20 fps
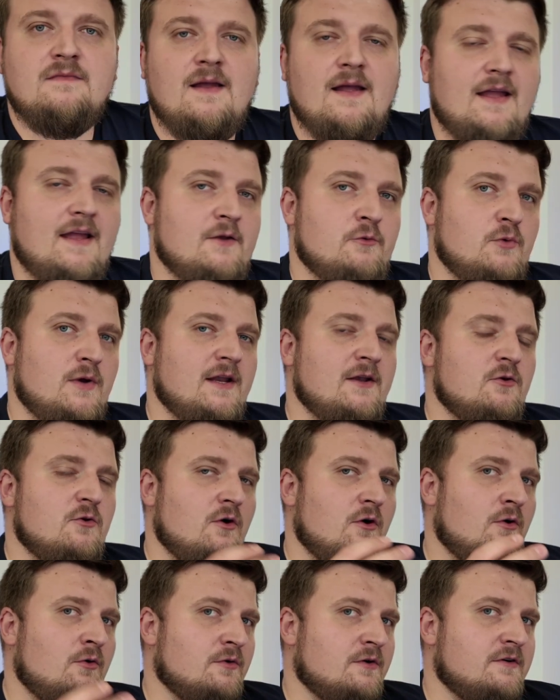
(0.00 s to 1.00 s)
And when
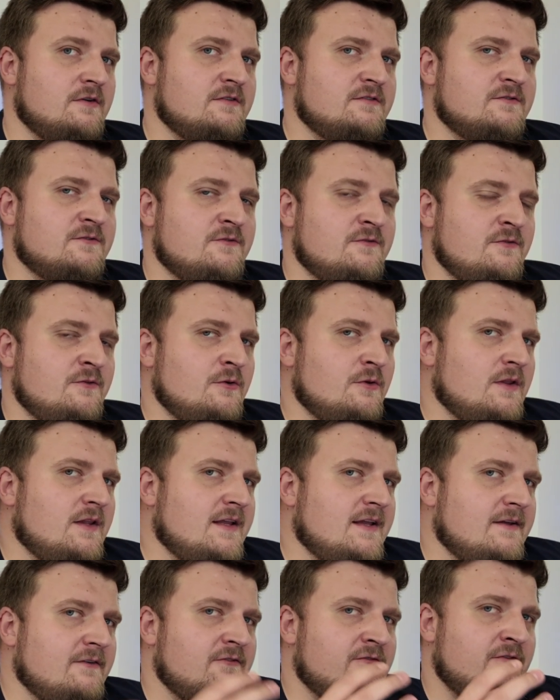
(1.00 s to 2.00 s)
owners,
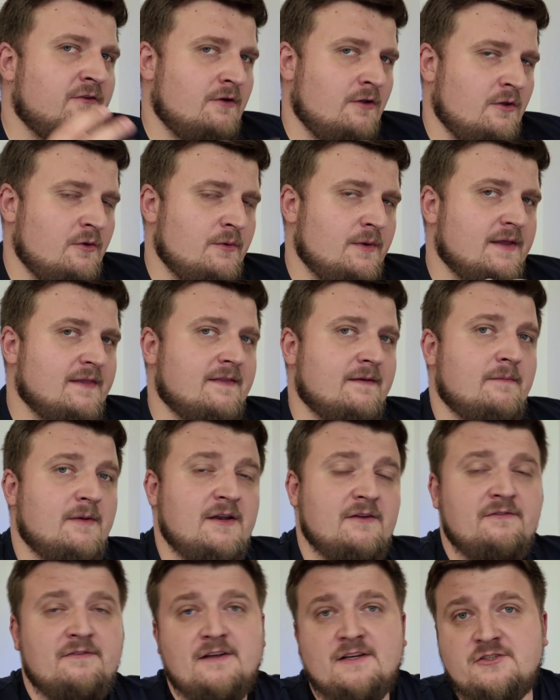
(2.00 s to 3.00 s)
fully following the
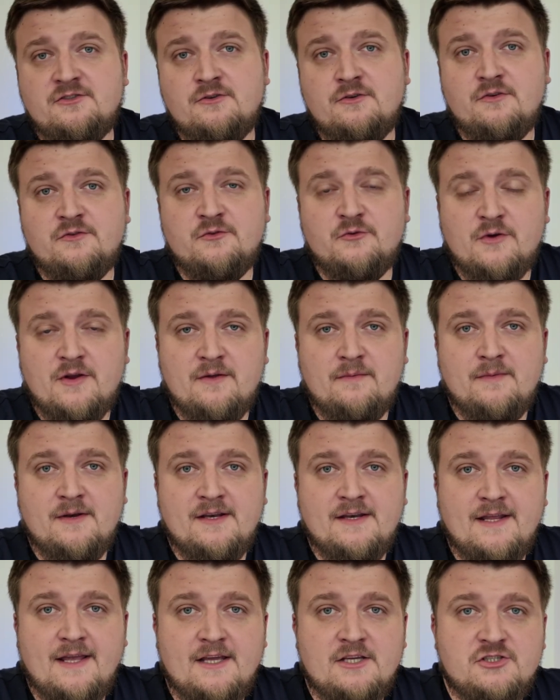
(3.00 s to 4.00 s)
manufacturer's
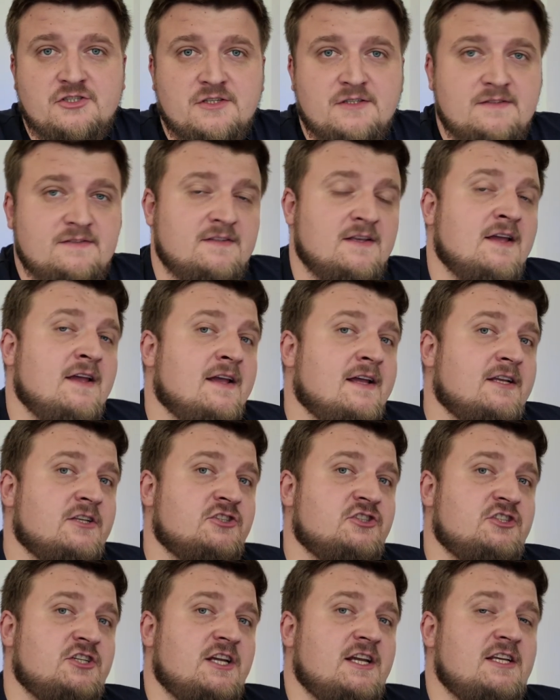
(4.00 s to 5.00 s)
recommendations,
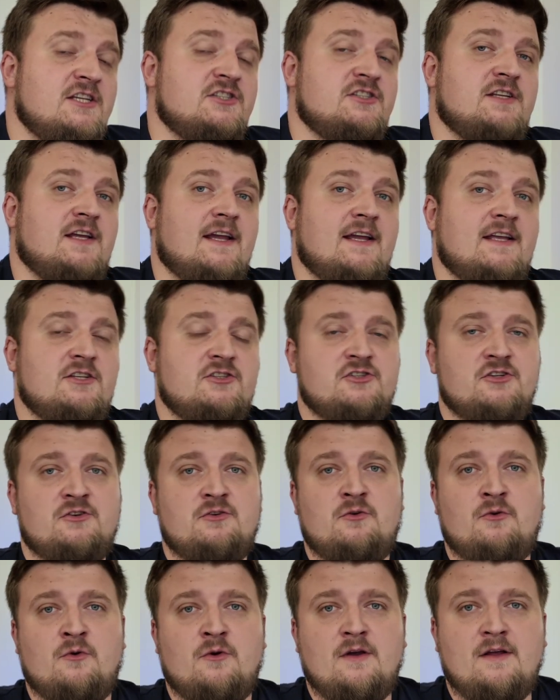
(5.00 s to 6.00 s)
changed engine
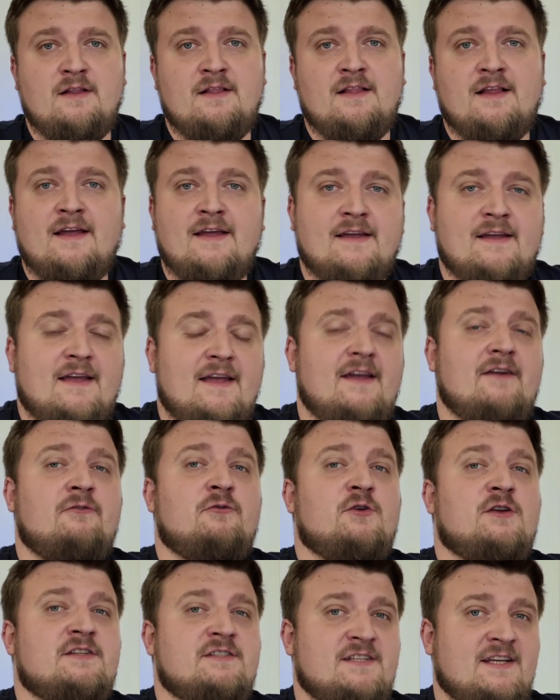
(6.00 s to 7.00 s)
oil like
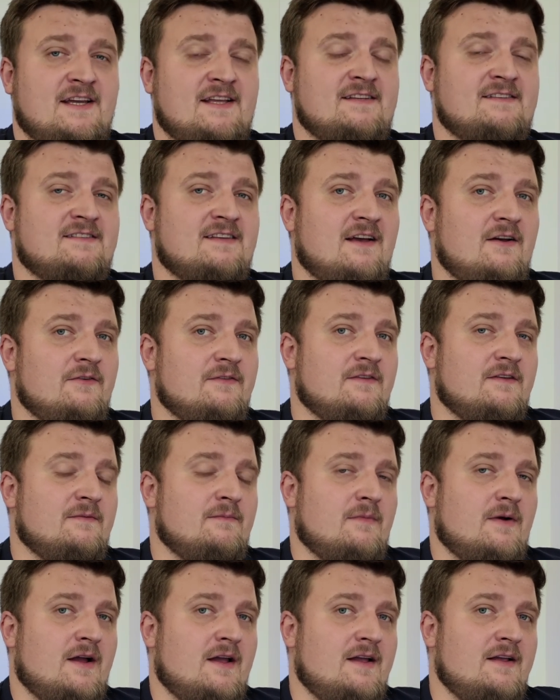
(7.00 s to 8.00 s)
every 10,000
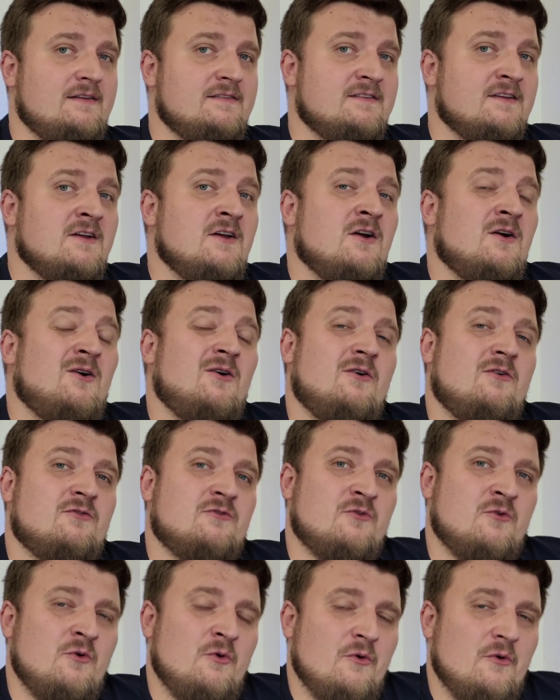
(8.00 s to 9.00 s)
miles, of
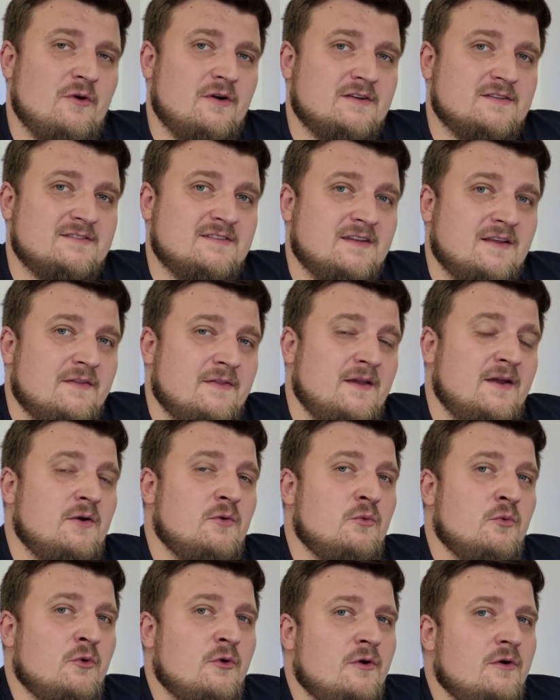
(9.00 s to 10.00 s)
course, there
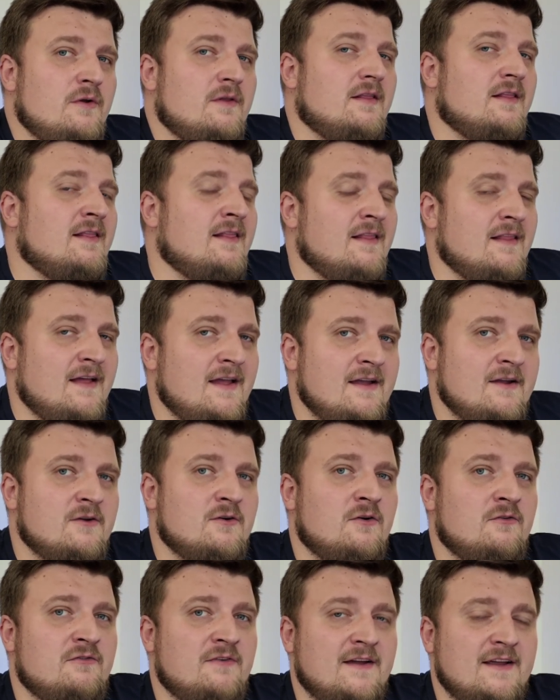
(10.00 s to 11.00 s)
were lack
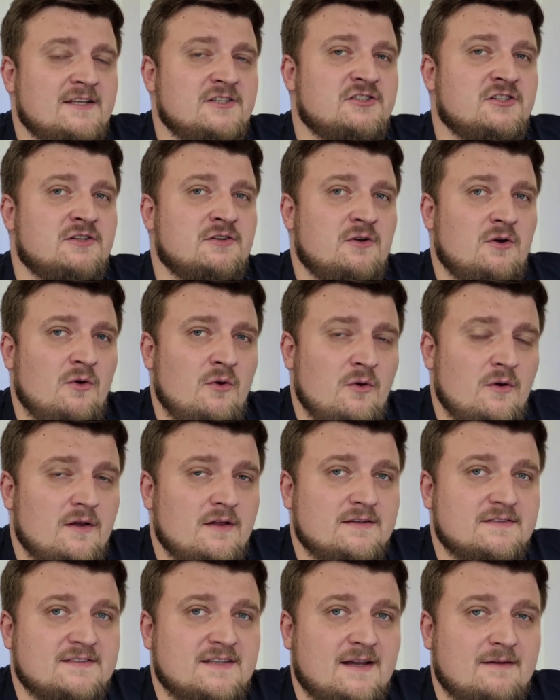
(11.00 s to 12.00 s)
of engine
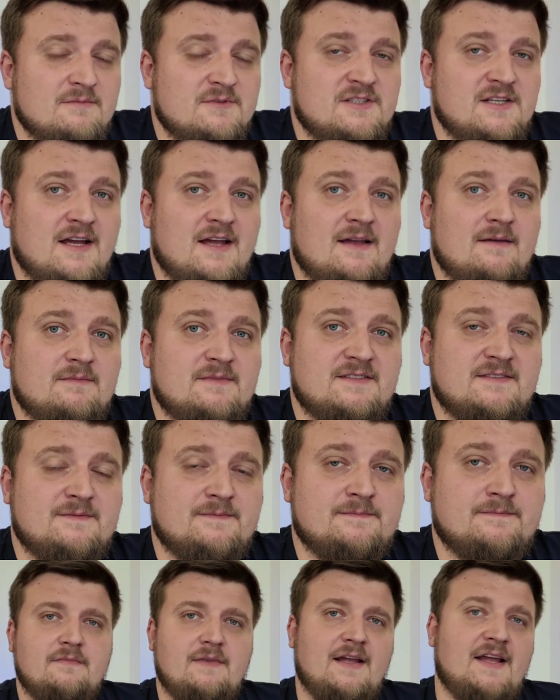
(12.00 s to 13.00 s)
oil sometimes.
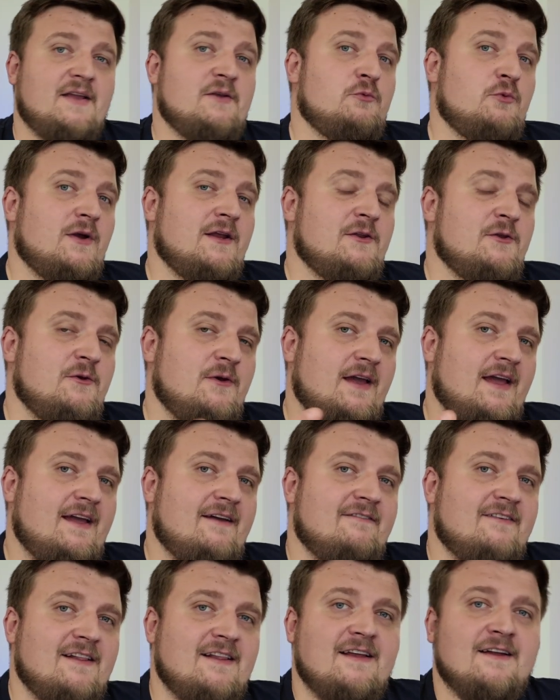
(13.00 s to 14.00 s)
And when you
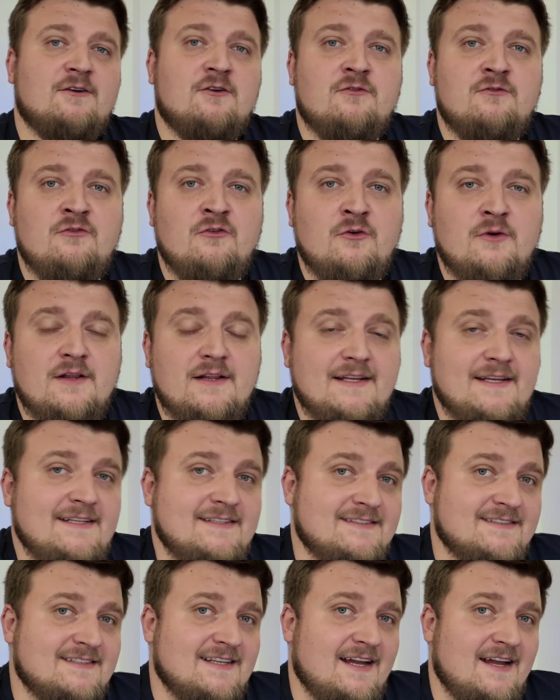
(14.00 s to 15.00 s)
have a lack of oil
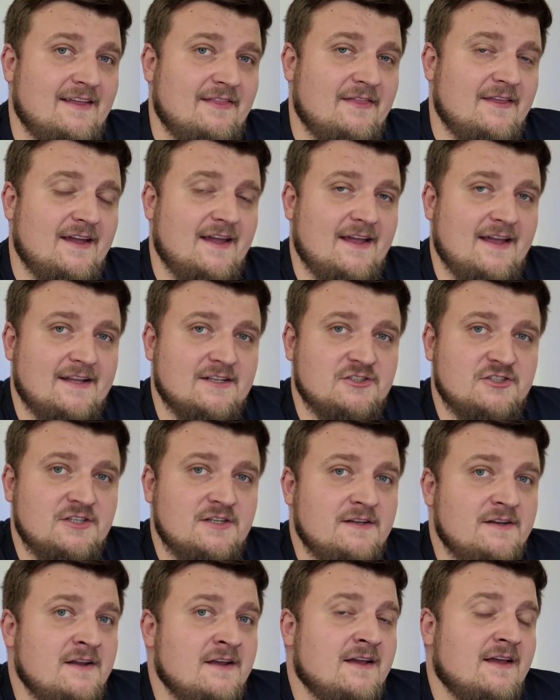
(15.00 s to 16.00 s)
inside the
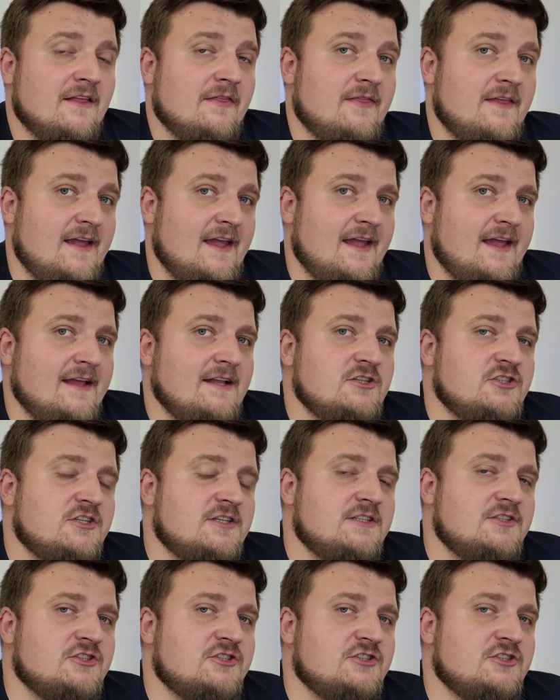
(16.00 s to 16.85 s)
engine